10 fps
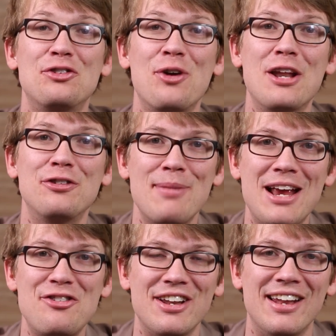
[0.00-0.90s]
It's a
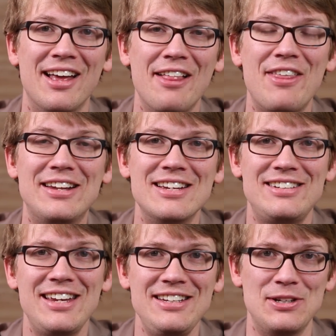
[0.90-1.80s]
transformation that
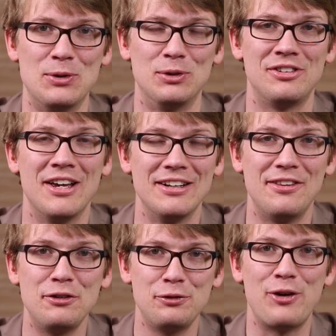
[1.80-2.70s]
continues to
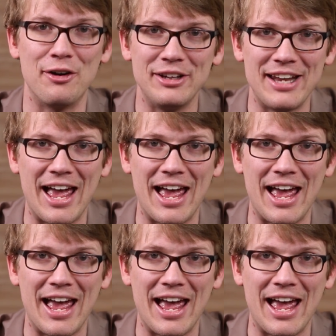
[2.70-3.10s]
this very